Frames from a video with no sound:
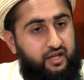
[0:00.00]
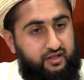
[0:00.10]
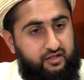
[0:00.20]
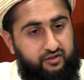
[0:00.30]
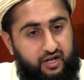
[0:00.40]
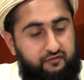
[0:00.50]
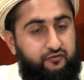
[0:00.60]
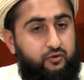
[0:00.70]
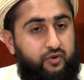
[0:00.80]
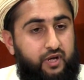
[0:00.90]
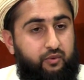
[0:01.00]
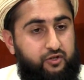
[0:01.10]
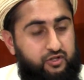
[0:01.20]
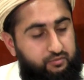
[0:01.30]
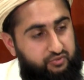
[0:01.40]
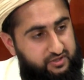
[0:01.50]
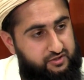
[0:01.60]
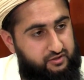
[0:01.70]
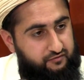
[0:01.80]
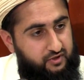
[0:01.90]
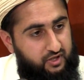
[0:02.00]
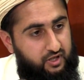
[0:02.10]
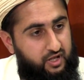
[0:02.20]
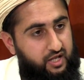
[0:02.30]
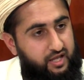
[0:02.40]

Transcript: in the rightful way, when you're in the presence of Allah.